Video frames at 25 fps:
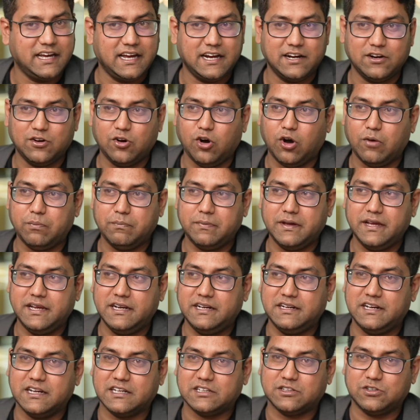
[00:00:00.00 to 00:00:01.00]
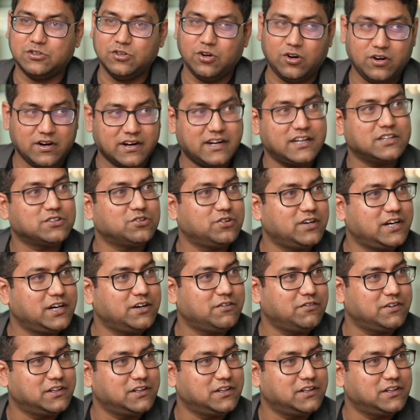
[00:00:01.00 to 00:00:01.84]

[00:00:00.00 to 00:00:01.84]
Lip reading: and copy does not resonate